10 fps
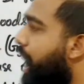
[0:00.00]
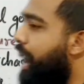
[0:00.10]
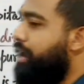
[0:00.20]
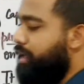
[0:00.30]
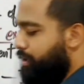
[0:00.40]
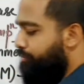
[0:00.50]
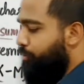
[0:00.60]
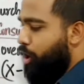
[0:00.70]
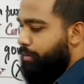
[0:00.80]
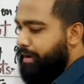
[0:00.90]
and
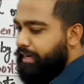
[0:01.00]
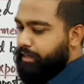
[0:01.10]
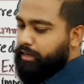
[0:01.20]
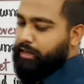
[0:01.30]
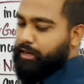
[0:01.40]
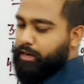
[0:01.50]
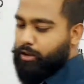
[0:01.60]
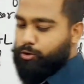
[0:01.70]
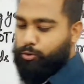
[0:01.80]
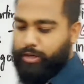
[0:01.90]
employment.
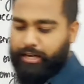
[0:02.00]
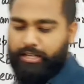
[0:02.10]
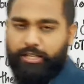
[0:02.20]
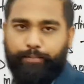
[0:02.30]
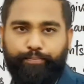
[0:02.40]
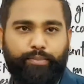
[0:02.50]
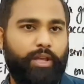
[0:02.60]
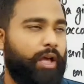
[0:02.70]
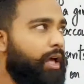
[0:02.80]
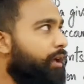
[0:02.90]
Now students,
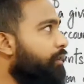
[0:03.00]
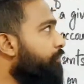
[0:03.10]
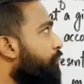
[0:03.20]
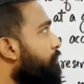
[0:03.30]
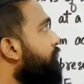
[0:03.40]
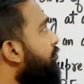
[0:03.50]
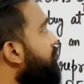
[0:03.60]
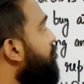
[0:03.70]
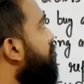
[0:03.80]
from this